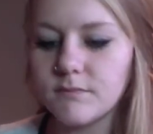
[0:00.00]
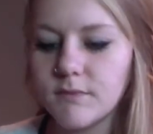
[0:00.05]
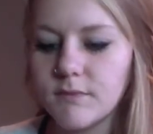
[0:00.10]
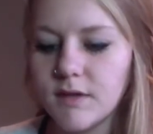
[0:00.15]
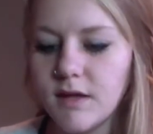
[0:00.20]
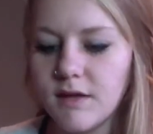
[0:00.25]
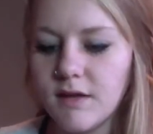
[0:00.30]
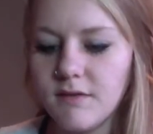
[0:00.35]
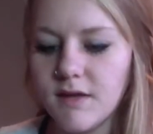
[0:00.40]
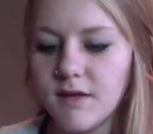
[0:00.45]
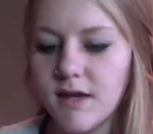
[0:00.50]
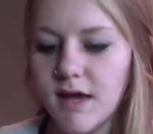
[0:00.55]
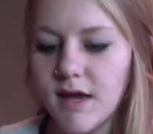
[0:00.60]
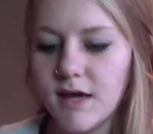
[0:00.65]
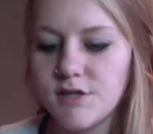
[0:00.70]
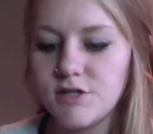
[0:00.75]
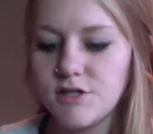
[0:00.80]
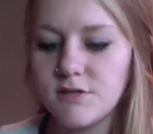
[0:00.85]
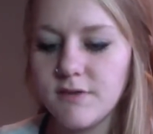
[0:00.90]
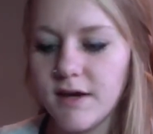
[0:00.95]
and then it
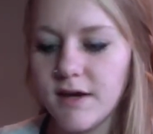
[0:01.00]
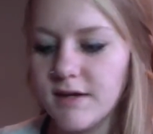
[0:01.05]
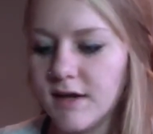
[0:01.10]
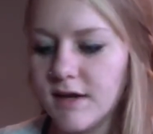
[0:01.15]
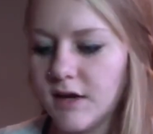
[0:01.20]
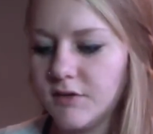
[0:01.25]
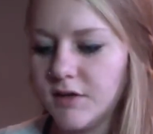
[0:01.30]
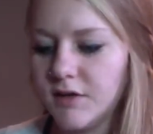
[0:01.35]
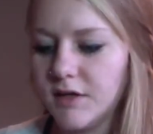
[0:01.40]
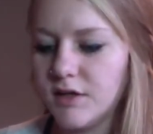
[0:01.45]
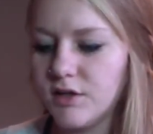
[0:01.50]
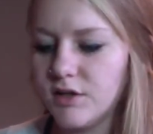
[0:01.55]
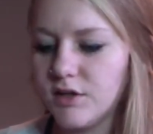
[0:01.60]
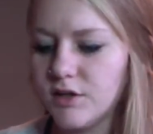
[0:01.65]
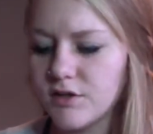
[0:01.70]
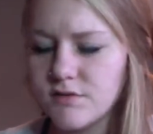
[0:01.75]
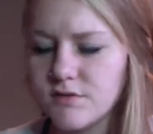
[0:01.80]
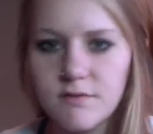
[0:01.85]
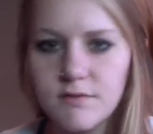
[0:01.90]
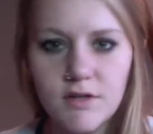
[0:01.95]
has you write down like
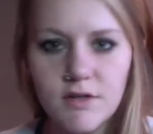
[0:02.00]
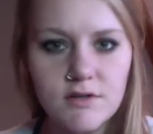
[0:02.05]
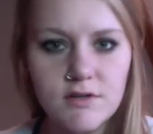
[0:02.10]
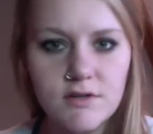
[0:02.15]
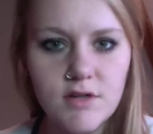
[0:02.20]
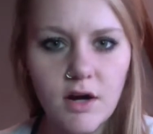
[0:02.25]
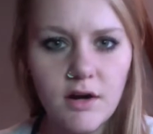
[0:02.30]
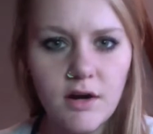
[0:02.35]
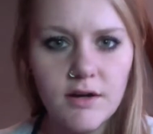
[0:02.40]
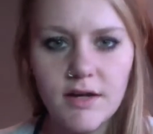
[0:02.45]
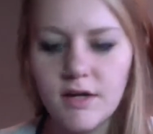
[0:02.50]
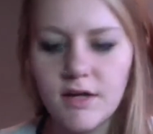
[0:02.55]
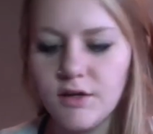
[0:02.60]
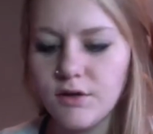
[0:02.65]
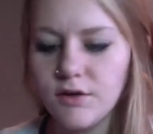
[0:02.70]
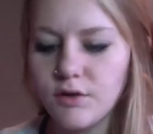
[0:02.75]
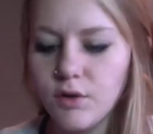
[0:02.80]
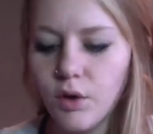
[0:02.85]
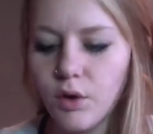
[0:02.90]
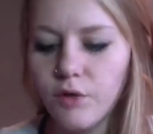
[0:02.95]
your target,
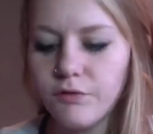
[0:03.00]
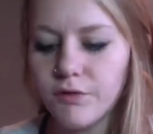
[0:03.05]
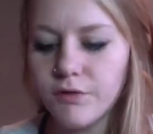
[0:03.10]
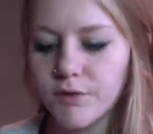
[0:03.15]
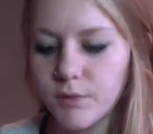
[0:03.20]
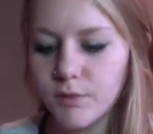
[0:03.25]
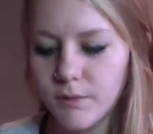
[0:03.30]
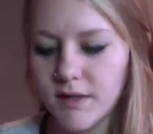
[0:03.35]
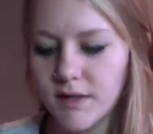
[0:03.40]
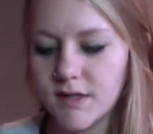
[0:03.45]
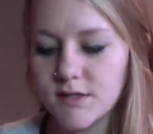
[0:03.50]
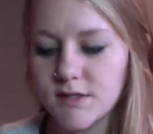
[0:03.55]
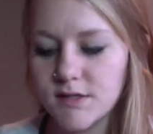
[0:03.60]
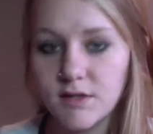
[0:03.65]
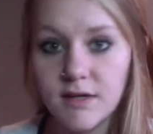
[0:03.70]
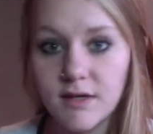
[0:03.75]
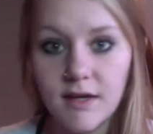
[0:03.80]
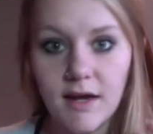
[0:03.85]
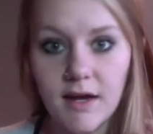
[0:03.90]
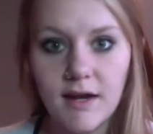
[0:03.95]
your goal for the week, so you
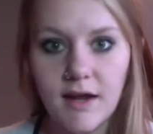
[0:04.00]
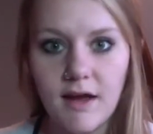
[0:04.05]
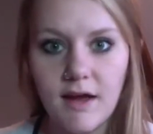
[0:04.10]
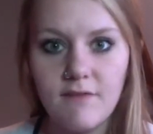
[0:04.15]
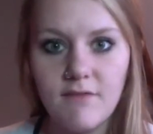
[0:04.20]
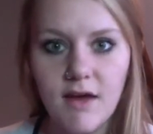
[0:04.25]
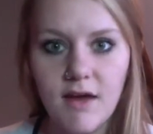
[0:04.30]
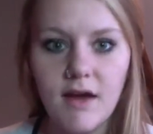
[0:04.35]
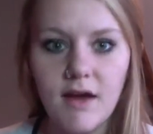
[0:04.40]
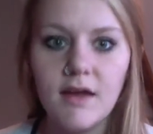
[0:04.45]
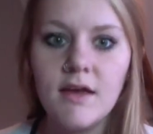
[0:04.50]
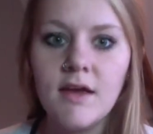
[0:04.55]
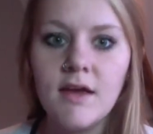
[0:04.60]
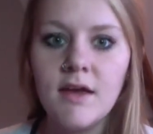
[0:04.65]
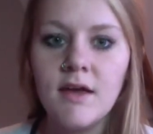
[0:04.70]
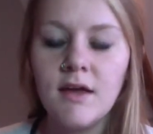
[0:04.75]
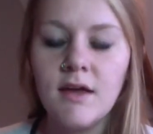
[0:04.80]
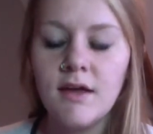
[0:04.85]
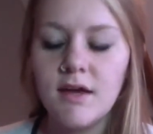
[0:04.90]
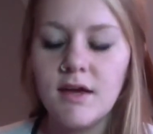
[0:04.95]
can kind of have that
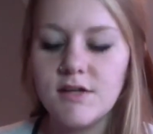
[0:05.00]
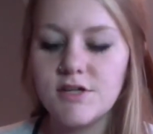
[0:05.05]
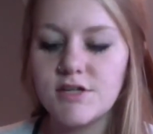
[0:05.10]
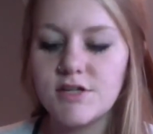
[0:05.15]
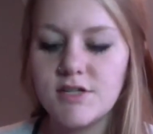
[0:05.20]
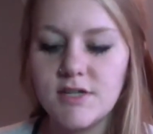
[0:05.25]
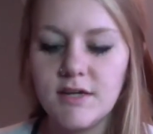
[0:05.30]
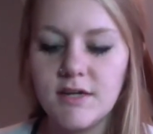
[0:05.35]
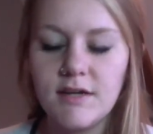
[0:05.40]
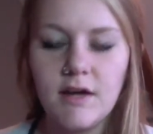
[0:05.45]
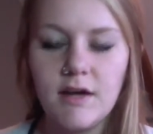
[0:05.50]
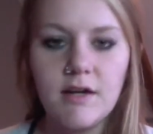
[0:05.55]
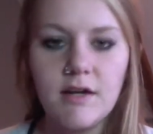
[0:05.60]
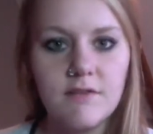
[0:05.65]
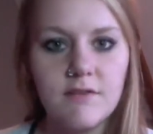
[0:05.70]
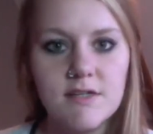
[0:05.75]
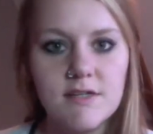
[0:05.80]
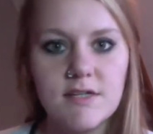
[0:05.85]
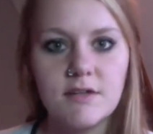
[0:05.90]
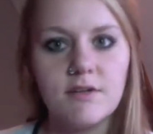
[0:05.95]
as you're sitting down
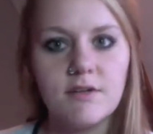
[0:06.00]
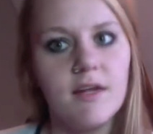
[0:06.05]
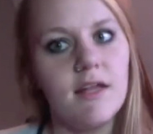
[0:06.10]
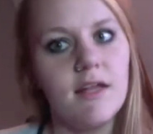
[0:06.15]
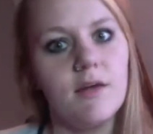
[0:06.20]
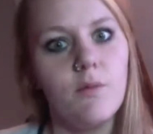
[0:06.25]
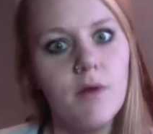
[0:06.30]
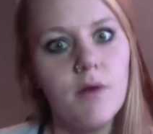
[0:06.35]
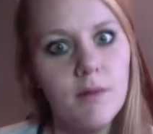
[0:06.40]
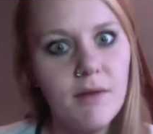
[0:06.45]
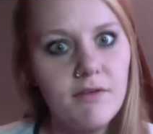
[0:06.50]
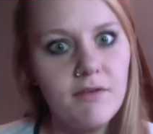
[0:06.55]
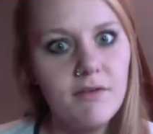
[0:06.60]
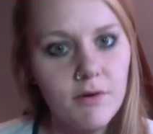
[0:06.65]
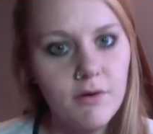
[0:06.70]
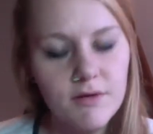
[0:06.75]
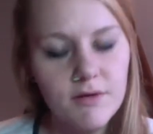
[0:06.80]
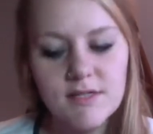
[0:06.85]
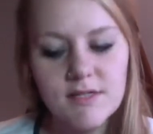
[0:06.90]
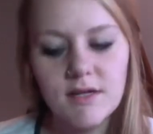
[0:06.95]
every single day, like what am I
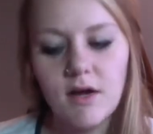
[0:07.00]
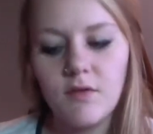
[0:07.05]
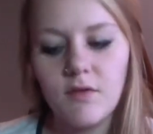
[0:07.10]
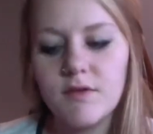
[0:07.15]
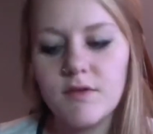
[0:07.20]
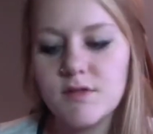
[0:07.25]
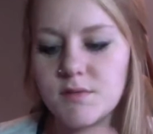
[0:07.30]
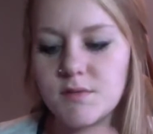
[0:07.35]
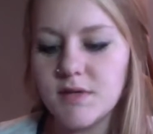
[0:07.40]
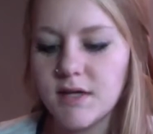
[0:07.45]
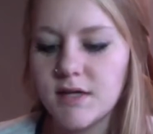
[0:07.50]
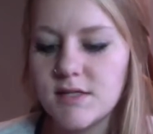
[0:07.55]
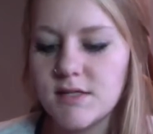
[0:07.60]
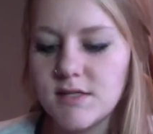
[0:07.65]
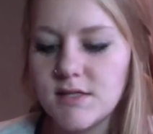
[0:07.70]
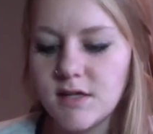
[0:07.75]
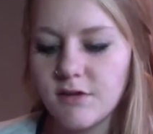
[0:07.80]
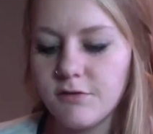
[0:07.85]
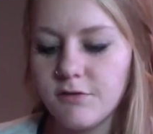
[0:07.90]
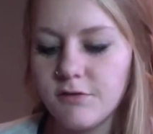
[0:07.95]
focusing on this week? And it's
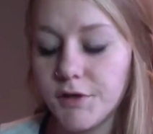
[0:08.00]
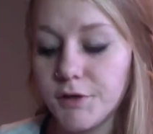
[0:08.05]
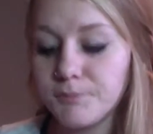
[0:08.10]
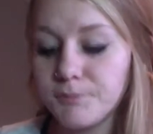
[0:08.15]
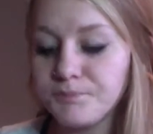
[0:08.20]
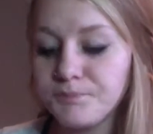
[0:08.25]
there for you.